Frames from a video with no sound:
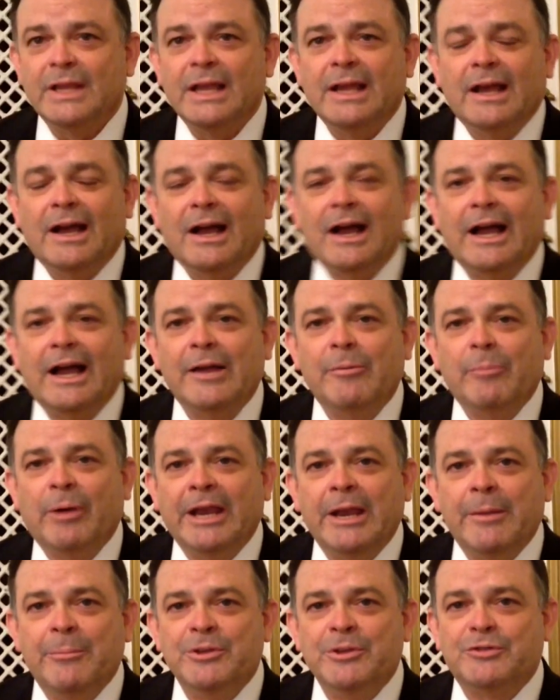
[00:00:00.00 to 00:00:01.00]
Hi, my
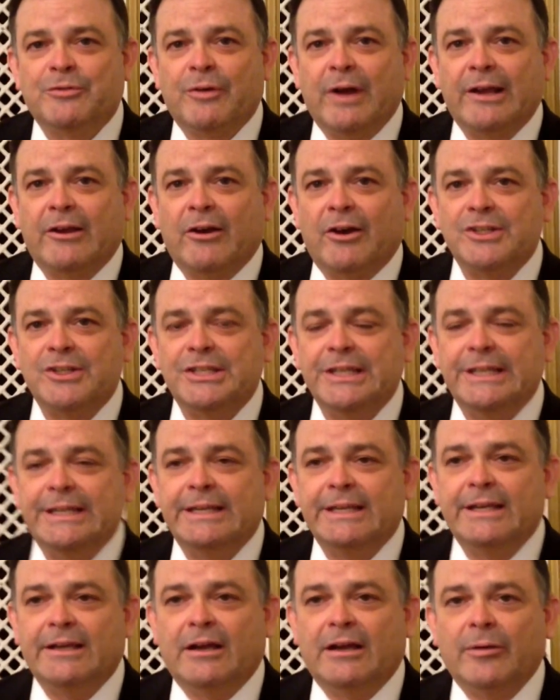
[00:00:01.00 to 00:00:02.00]
name is Frank
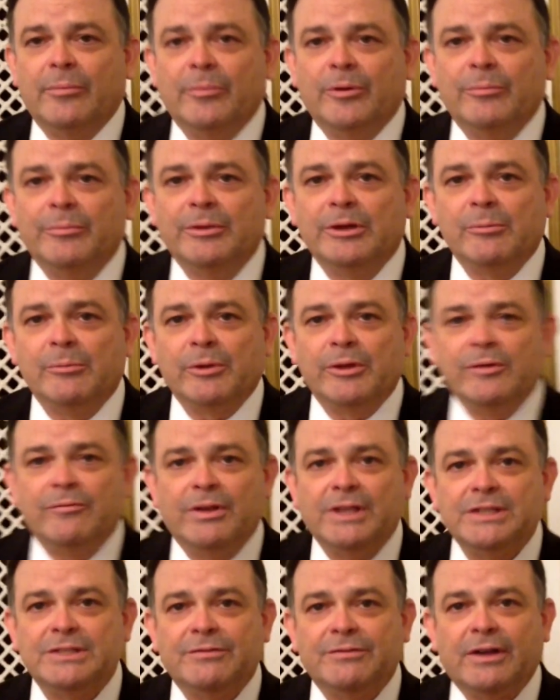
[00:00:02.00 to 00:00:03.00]
Garcini. I'm a minimally
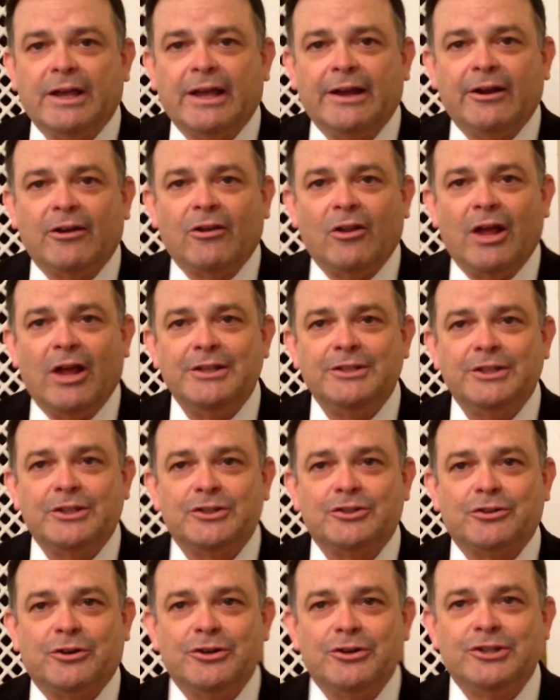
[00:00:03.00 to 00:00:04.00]
invasive gynecologic
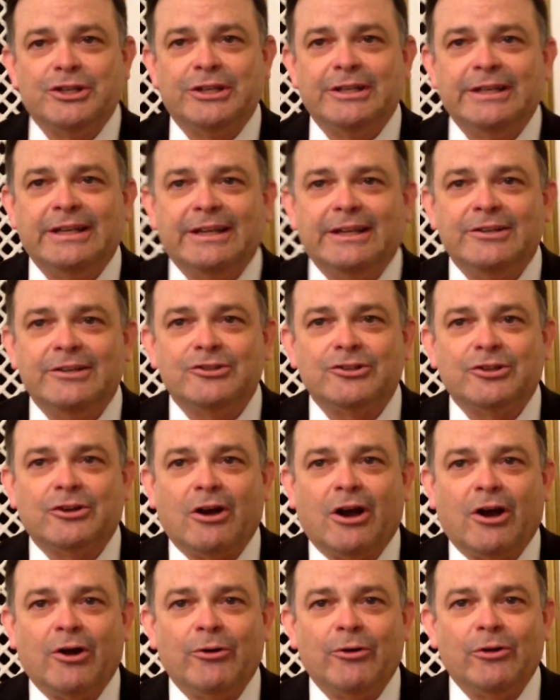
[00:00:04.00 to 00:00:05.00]
surgeon in
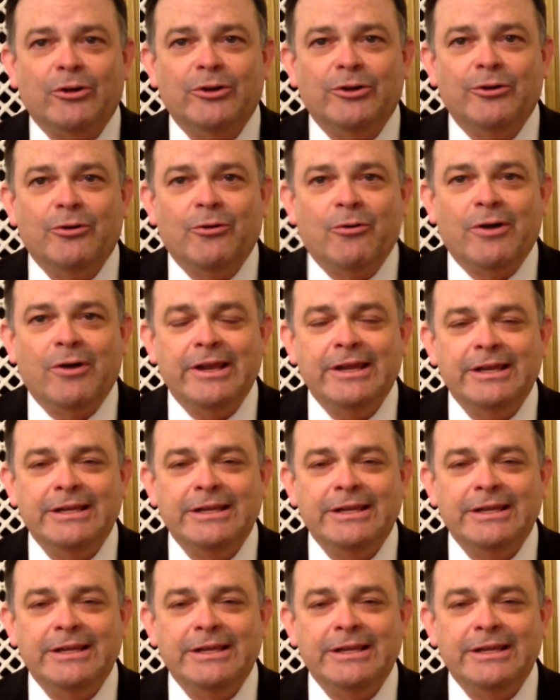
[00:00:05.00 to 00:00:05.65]
Chicago, Illinois.